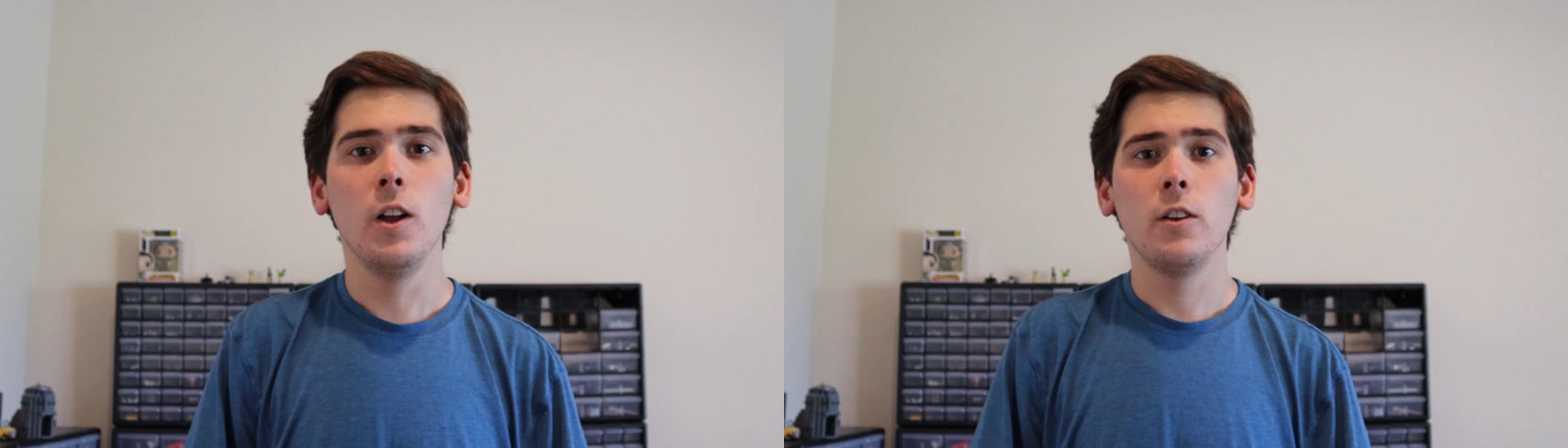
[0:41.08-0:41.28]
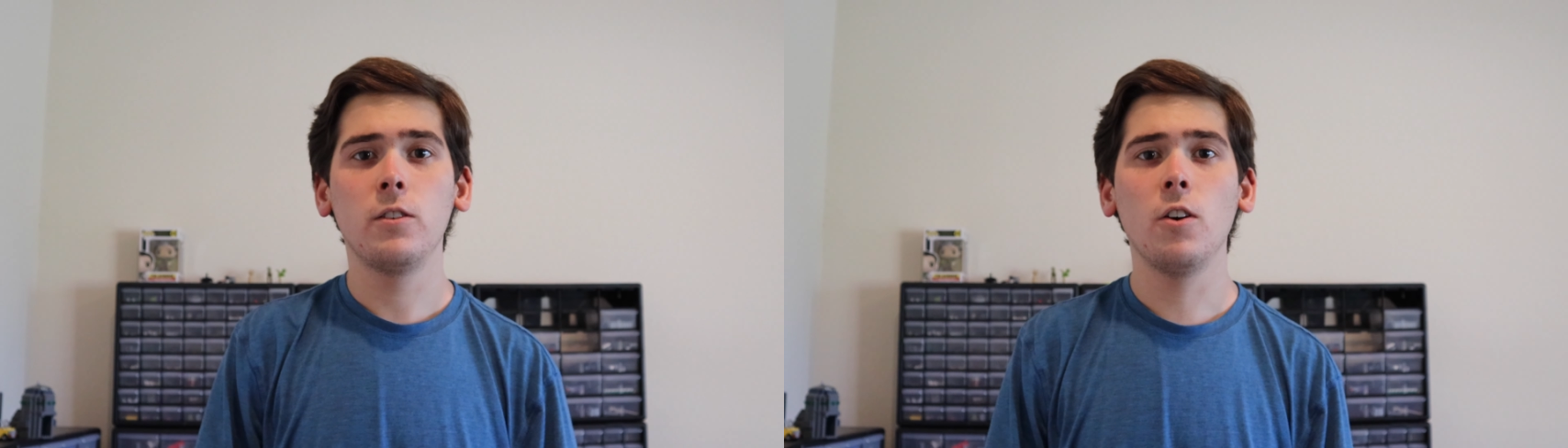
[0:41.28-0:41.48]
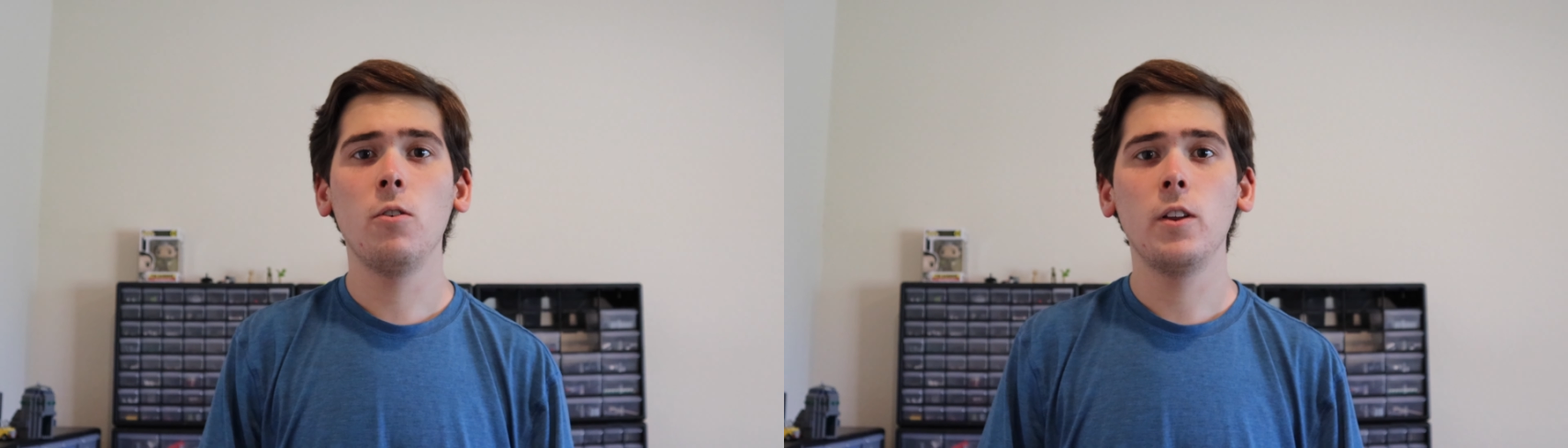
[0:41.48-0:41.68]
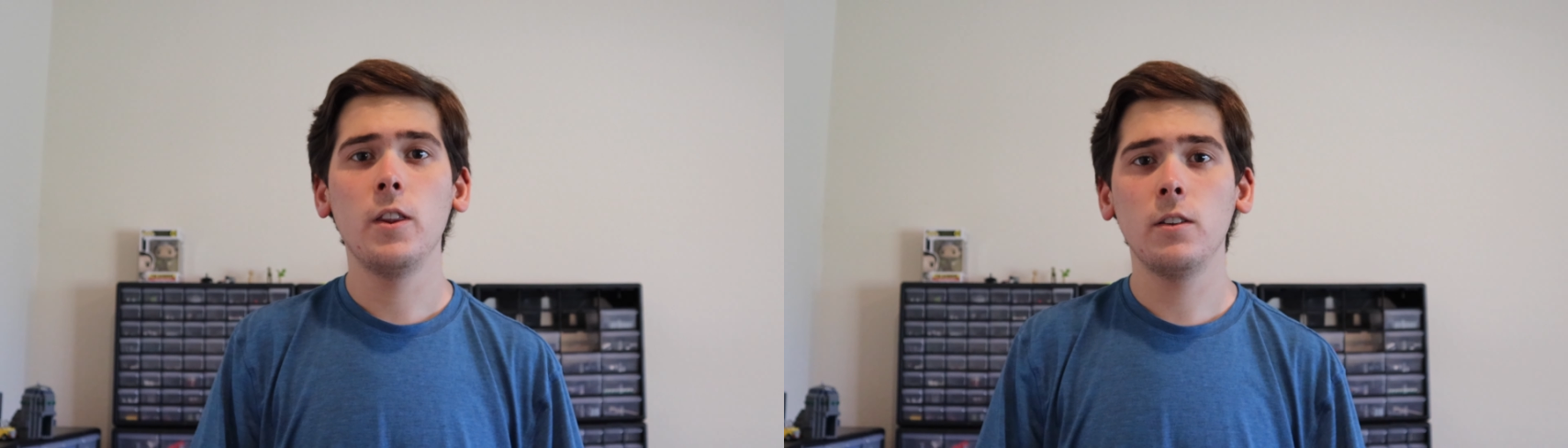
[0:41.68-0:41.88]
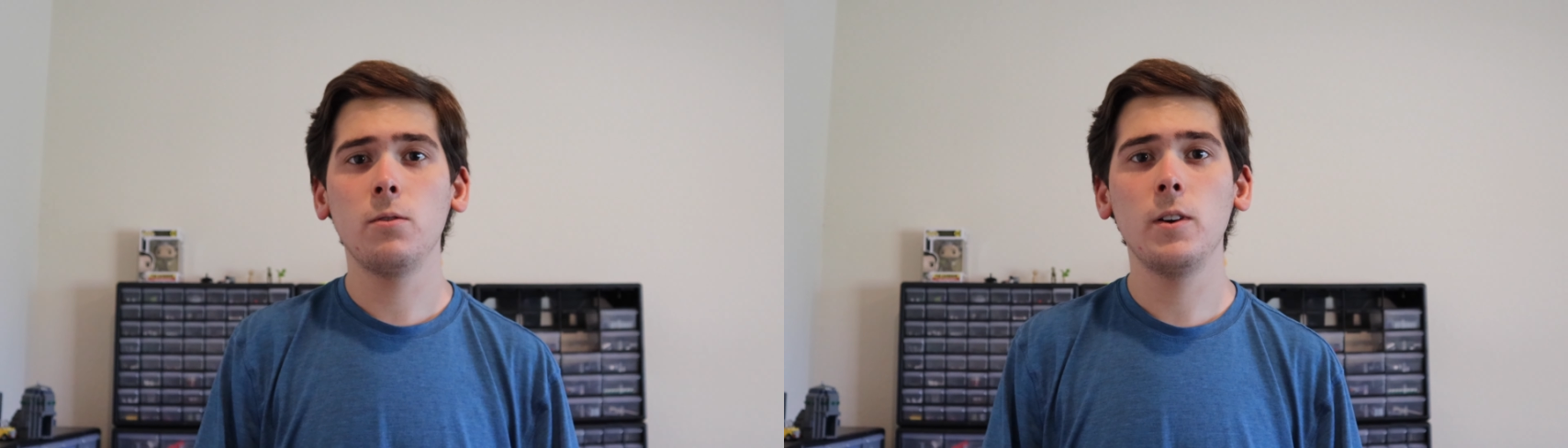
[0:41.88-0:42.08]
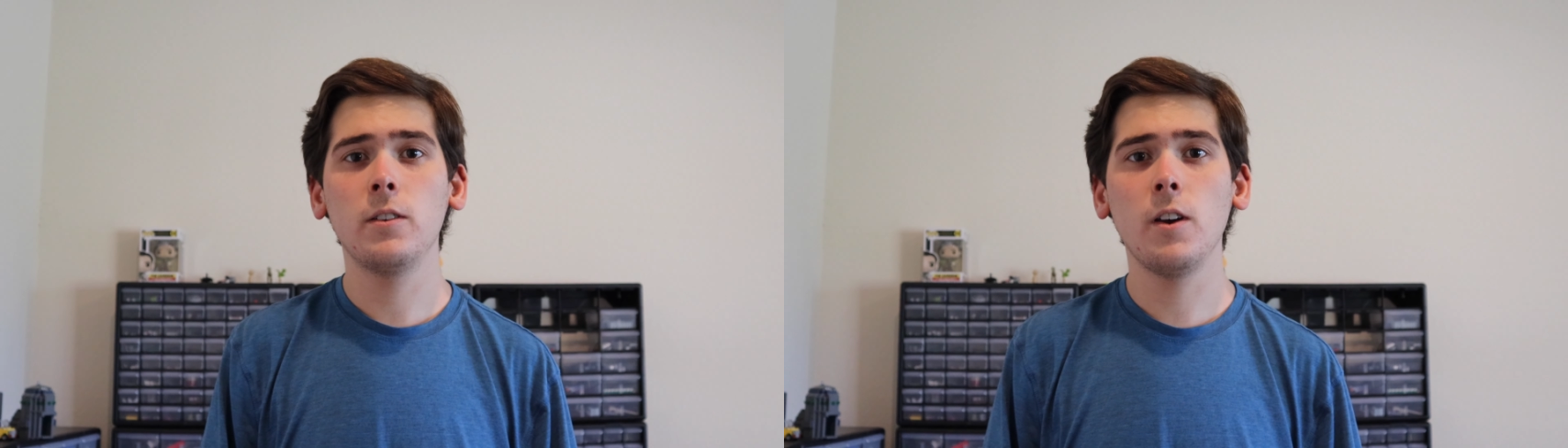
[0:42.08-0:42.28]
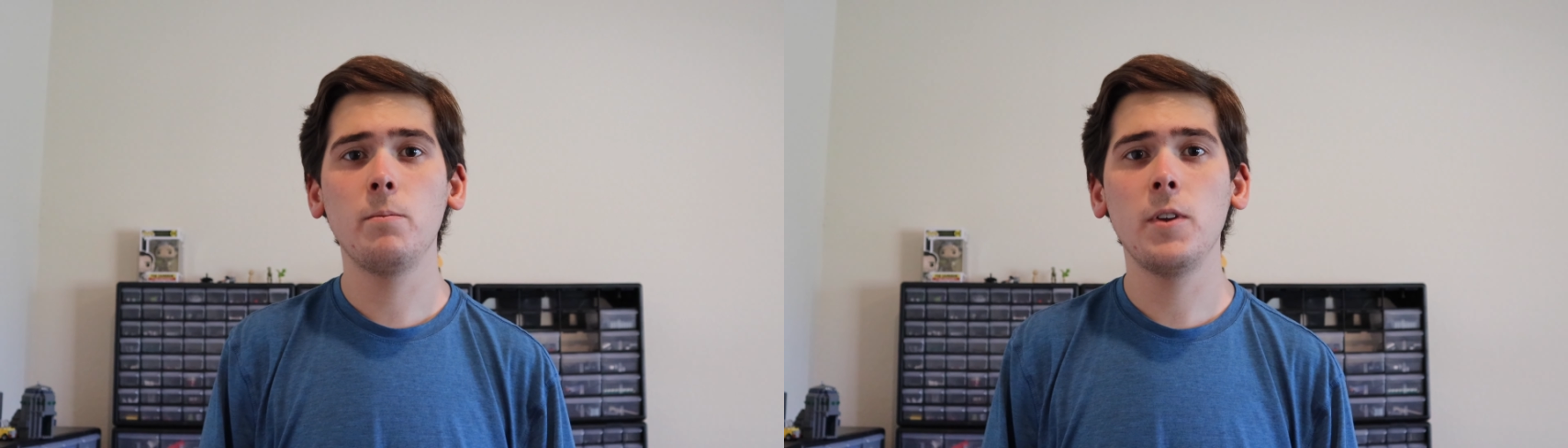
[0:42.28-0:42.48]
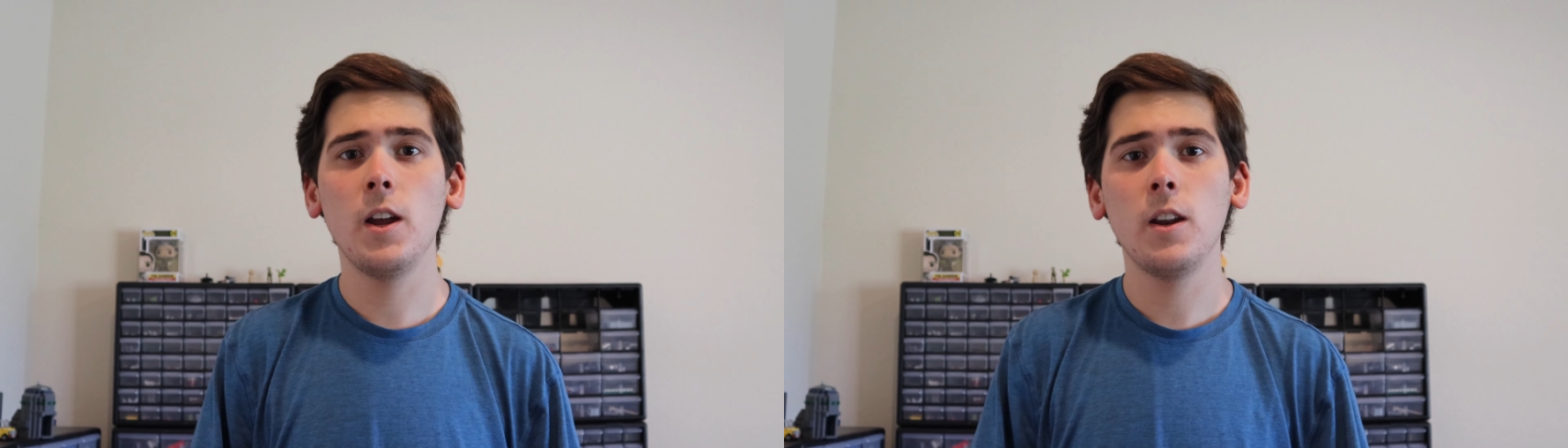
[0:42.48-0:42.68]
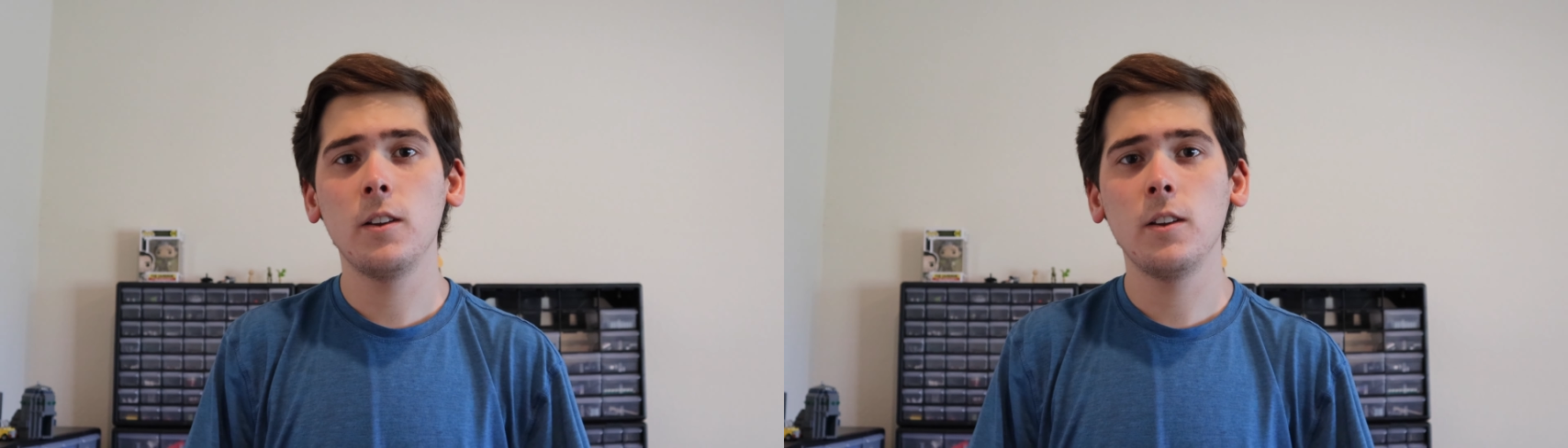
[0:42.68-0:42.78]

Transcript: So in this week's update,